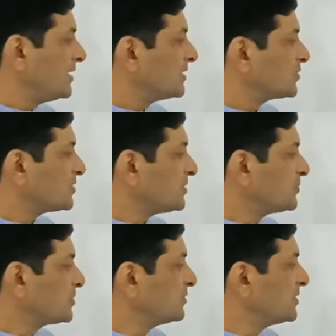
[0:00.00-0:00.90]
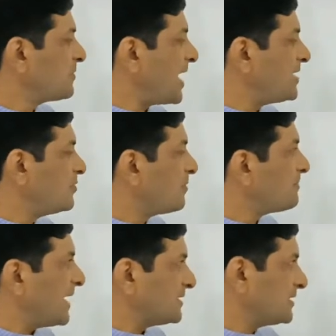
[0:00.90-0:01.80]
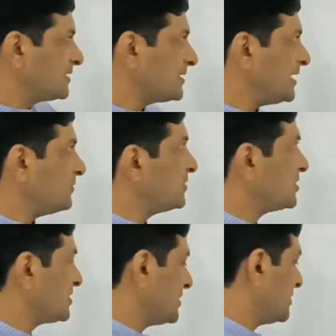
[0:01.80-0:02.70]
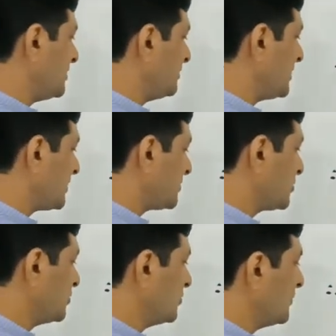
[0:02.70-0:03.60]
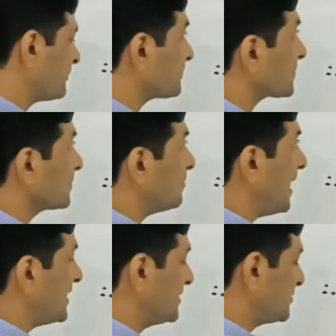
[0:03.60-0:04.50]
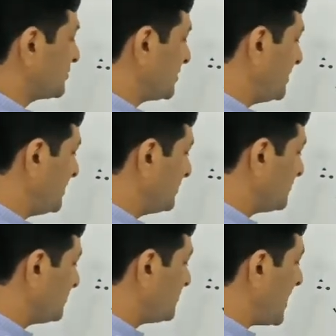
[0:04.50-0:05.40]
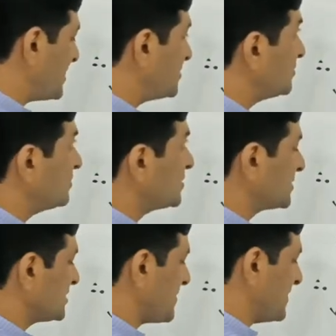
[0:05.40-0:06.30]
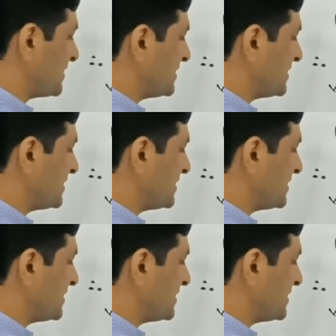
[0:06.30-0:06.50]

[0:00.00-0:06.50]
So substitute the value of matrix A, which is nothing but 2, -3, 5, 7.